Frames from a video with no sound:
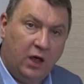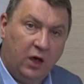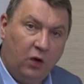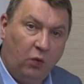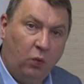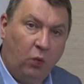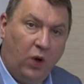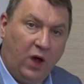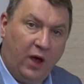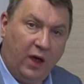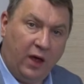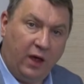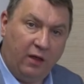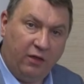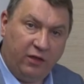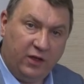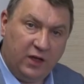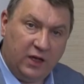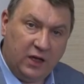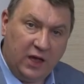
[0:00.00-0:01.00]
where
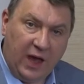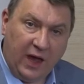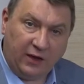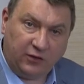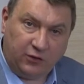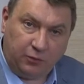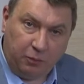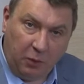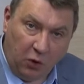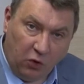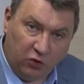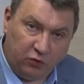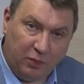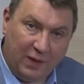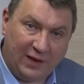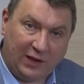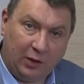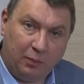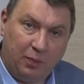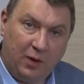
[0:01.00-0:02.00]
the exposed
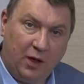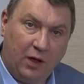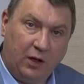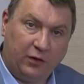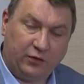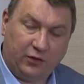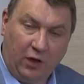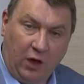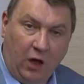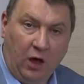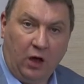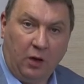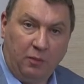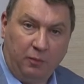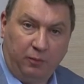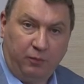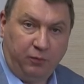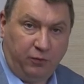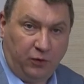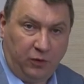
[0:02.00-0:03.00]
metal parts are
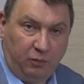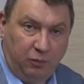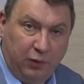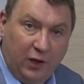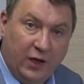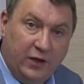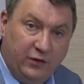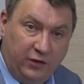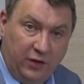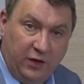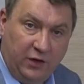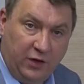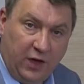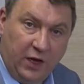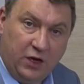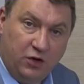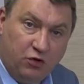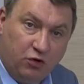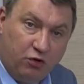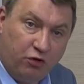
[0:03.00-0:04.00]
plated
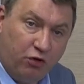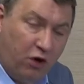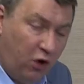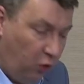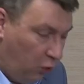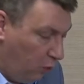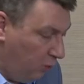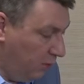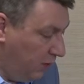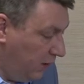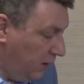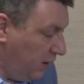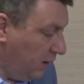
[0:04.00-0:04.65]
in chrome,